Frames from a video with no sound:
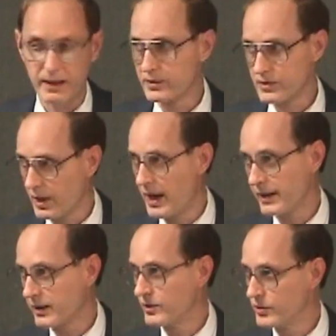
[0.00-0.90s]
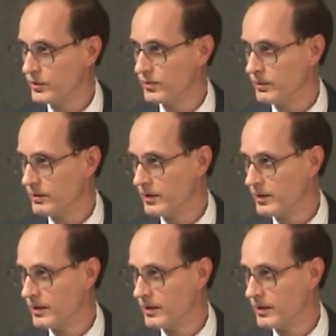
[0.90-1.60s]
is like unto.